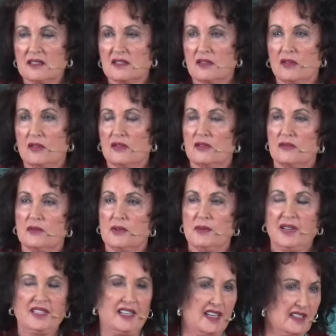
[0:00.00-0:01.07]
So when
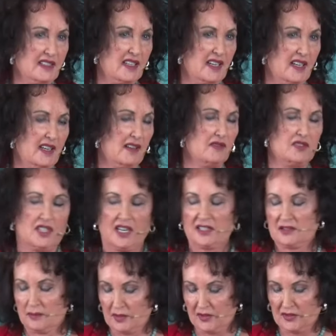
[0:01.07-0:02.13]
my dad died, I've
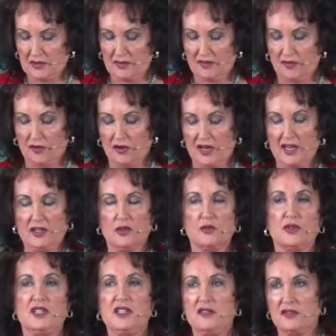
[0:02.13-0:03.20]
talked about this before, I
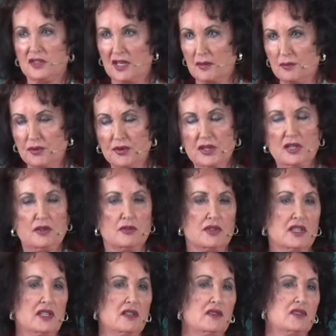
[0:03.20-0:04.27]
grieved, I
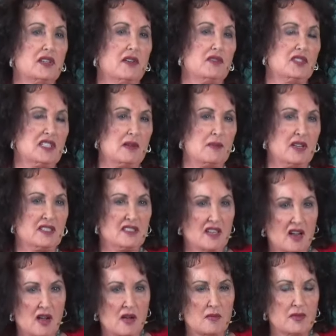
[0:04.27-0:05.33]
pre-grieved every time I
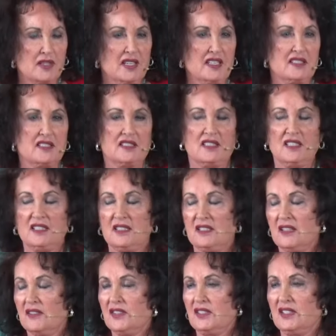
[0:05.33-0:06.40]
saw him and I'd see
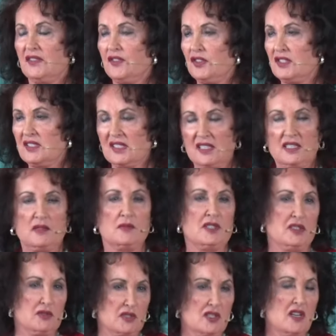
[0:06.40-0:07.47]
the difference in him and
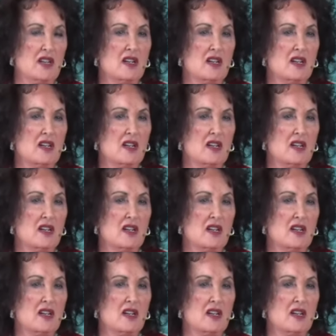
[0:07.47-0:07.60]
he was,